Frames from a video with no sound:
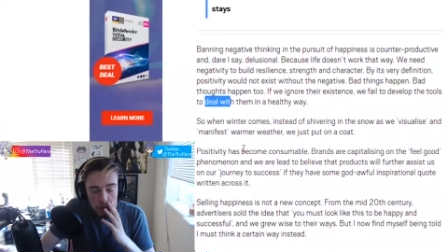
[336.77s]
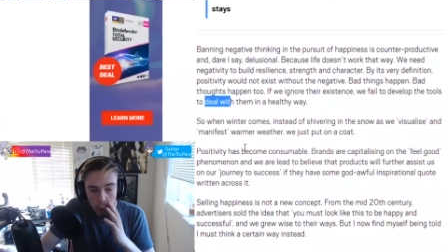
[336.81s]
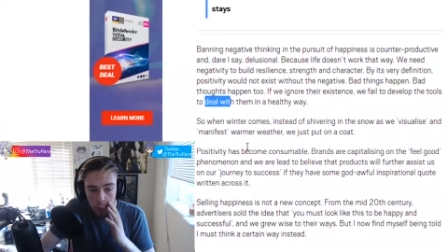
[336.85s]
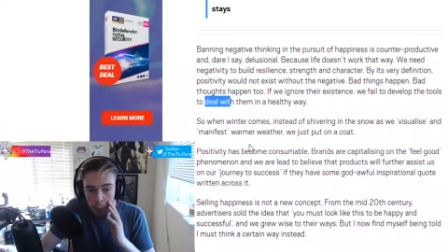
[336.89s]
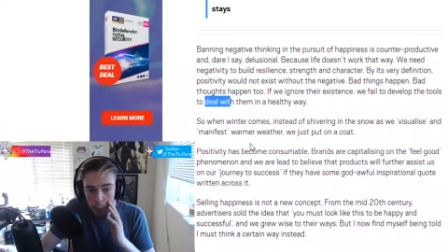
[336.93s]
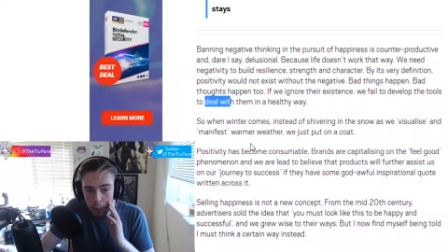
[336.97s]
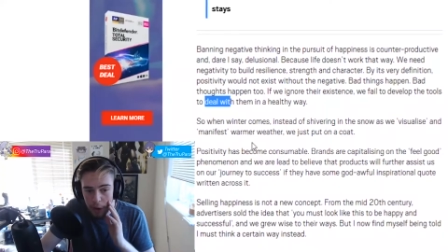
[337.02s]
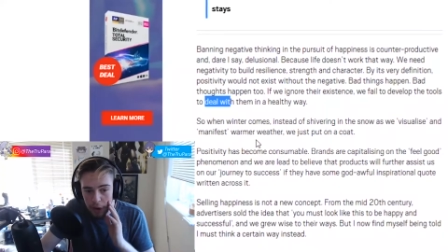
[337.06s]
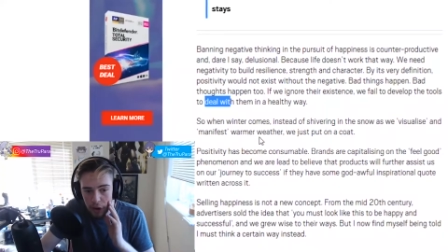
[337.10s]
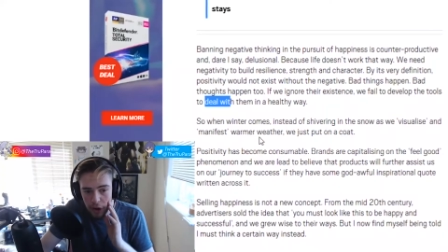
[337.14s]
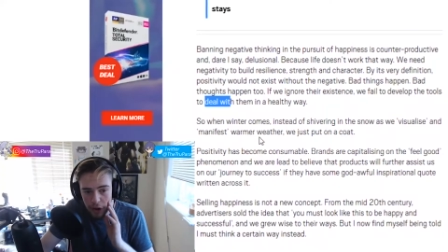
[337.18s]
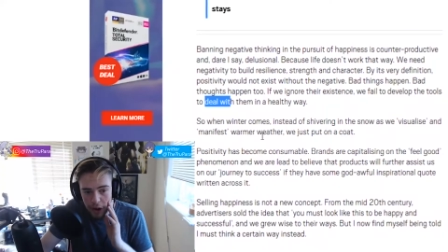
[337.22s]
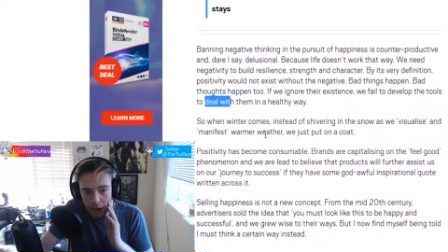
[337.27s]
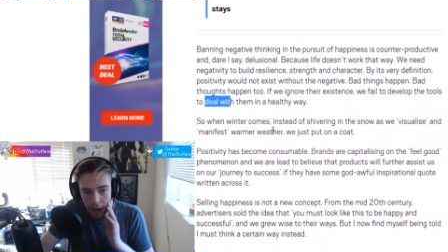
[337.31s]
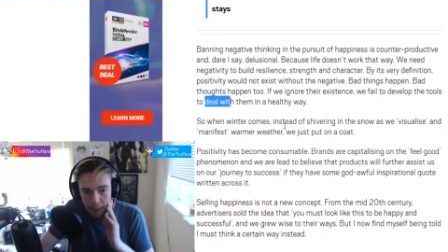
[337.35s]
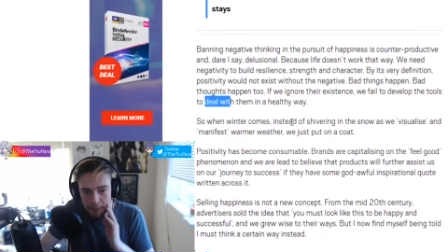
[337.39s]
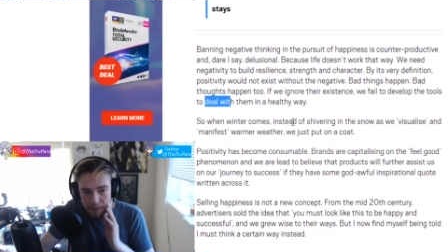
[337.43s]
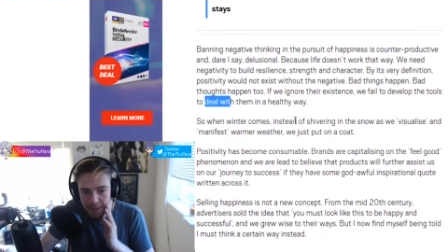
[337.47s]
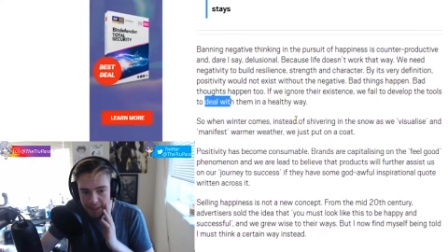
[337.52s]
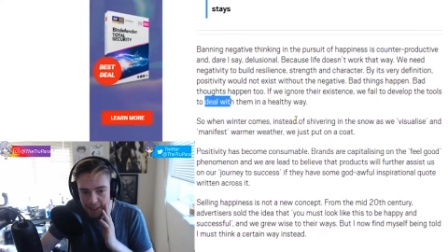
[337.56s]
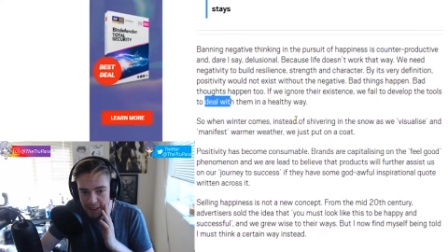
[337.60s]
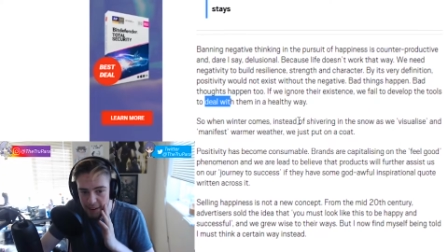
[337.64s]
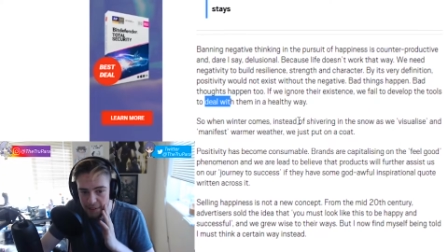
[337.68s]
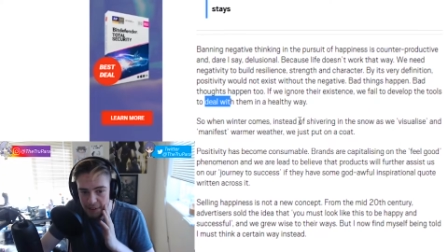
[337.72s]
when winter
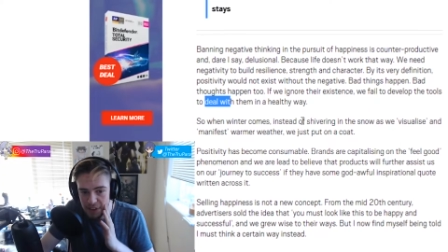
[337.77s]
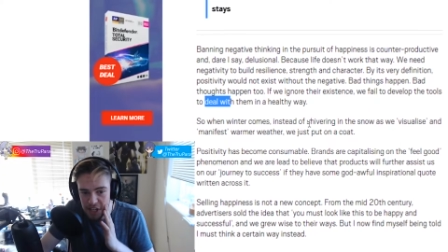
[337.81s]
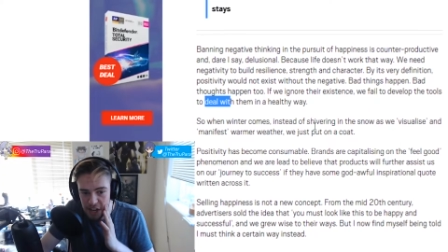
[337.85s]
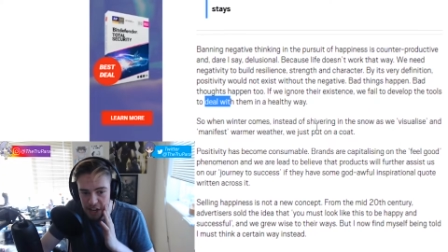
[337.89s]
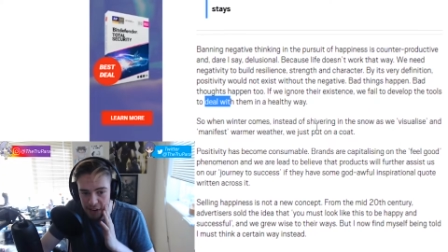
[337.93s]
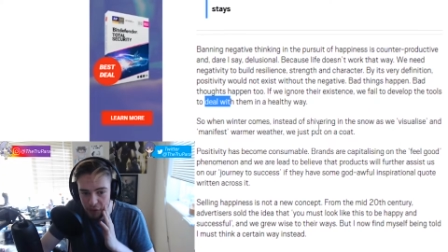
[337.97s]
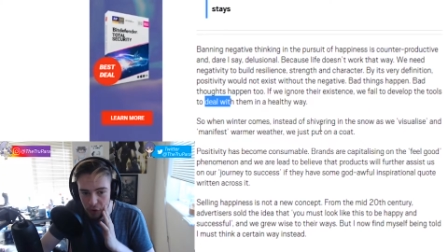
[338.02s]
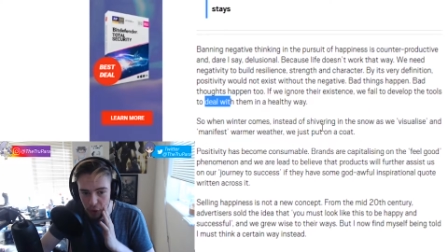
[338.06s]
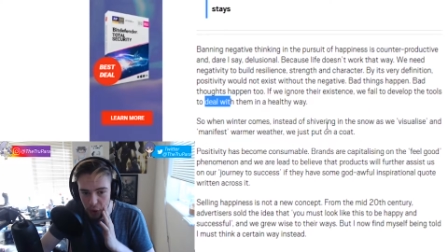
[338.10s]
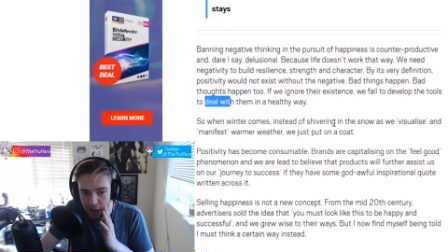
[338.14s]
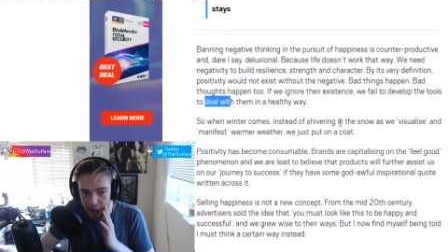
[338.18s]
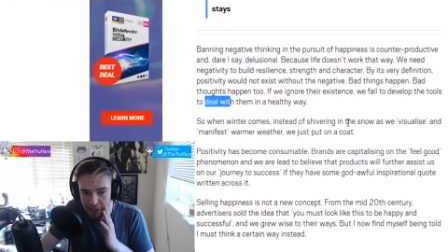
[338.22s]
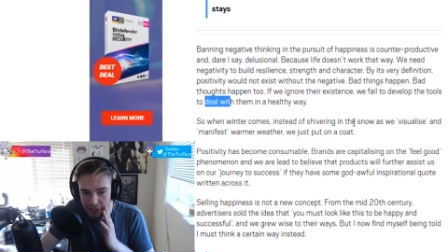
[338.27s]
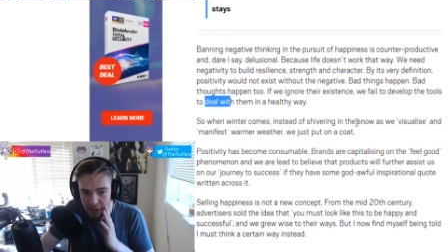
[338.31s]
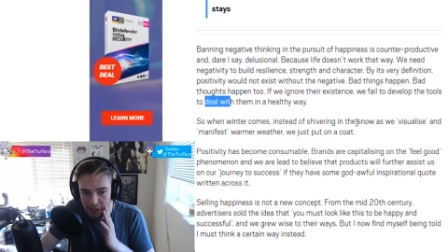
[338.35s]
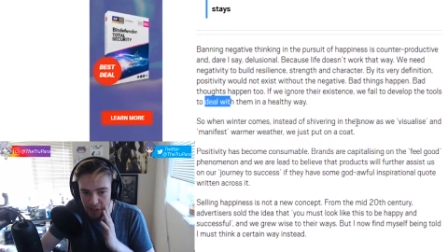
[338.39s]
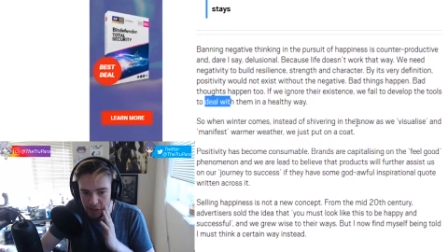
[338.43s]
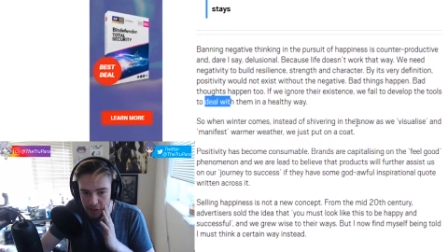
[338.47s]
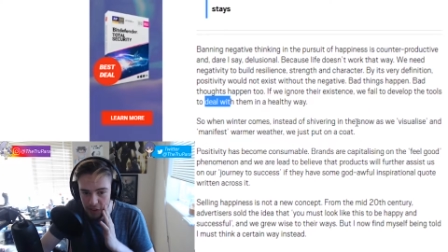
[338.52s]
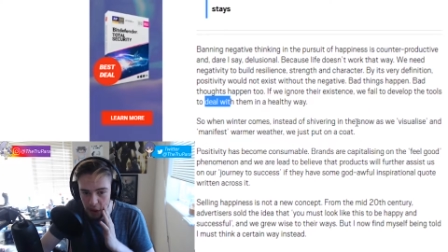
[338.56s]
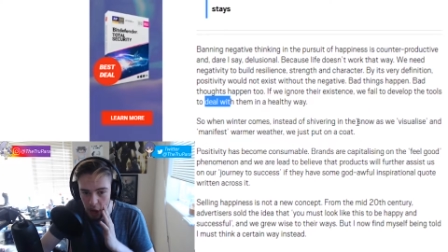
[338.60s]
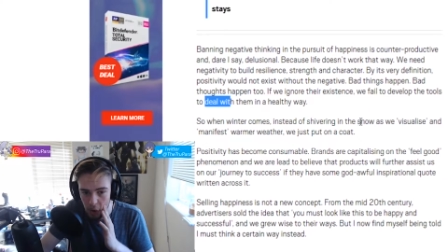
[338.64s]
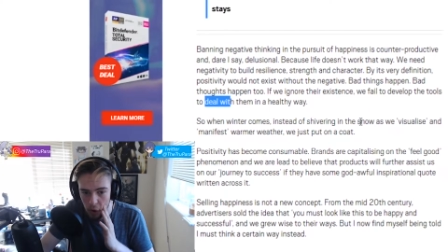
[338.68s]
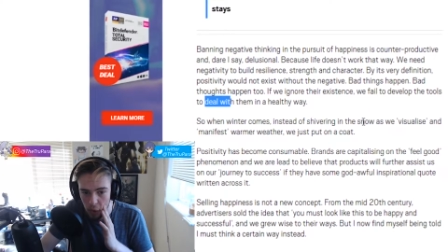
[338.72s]
comes, instead of shivering in the
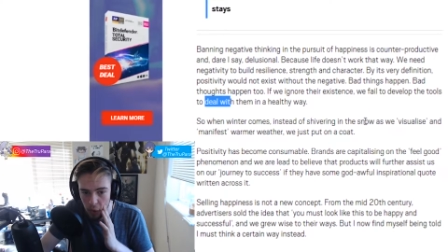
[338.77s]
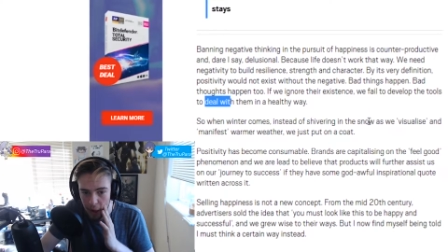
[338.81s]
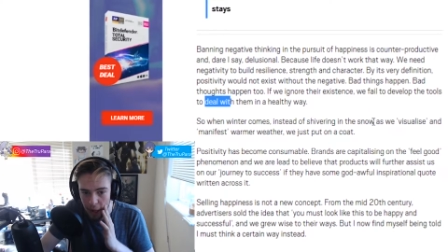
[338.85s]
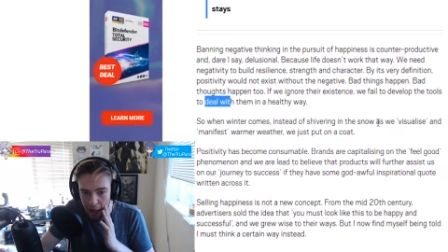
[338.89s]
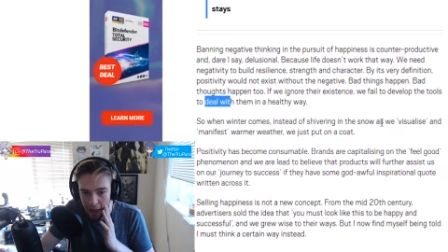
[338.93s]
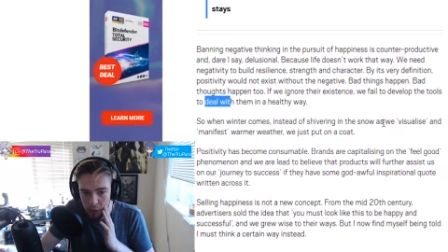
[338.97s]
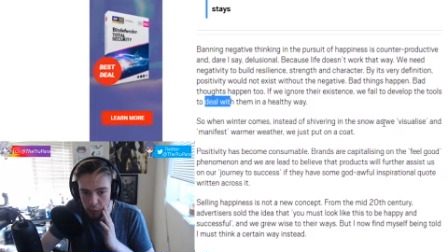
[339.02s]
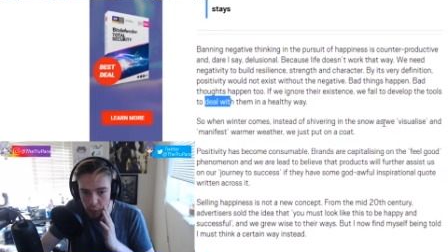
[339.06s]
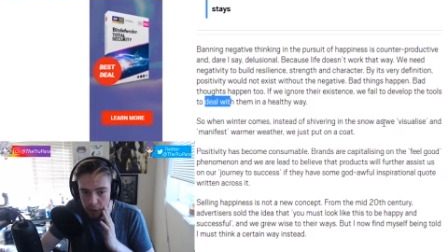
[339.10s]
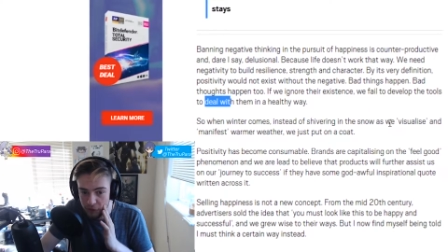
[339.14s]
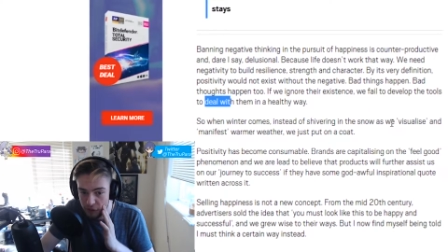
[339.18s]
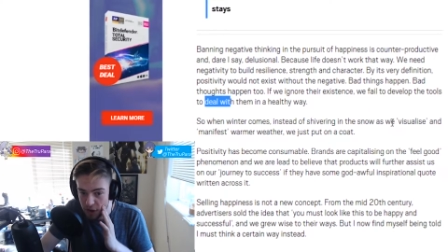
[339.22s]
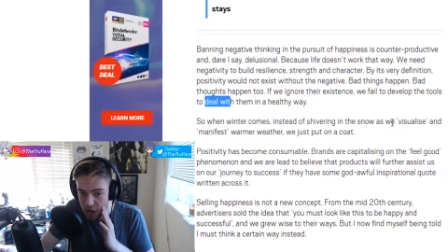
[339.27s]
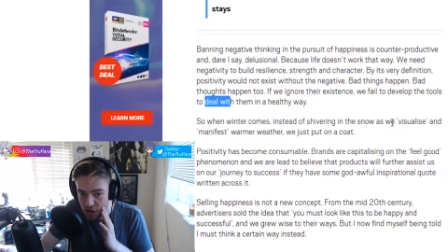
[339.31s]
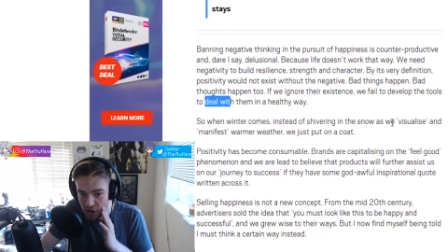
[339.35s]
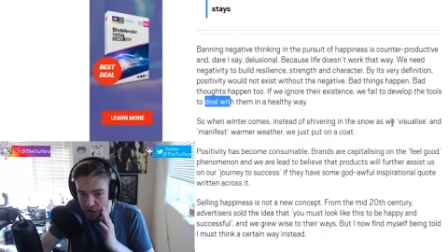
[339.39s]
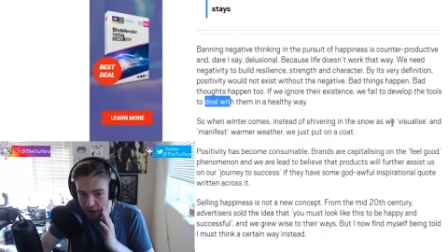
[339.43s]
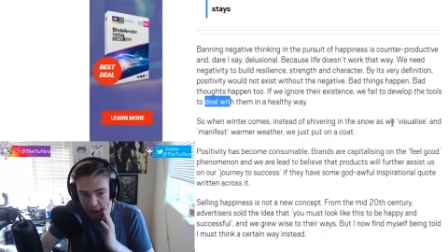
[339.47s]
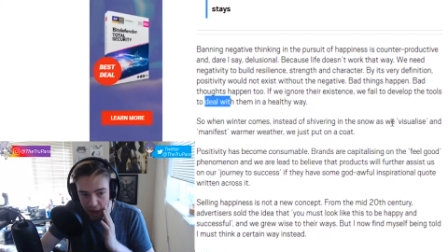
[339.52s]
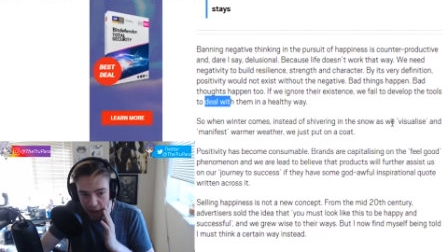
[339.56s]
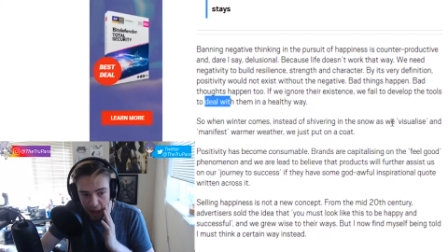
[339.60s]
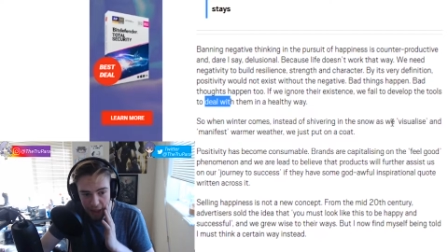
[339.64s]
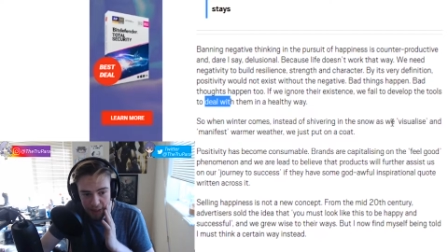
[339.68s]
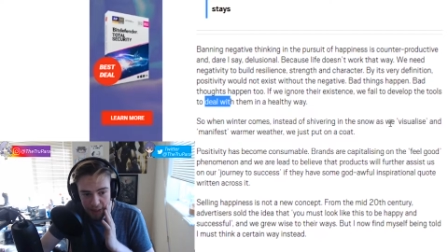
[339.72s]
snow as we
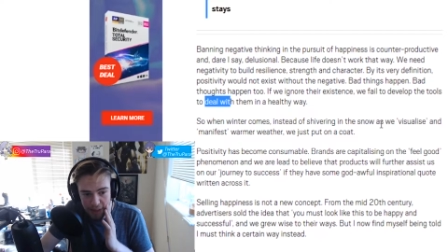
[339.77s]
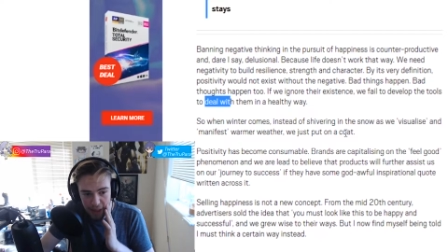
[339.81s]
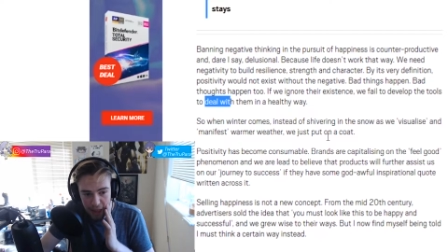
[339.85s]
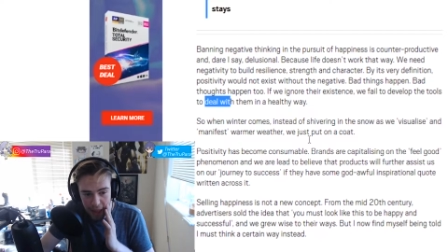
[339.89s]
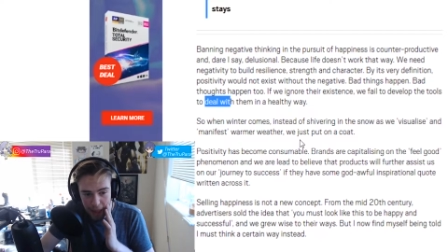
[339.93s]
visualize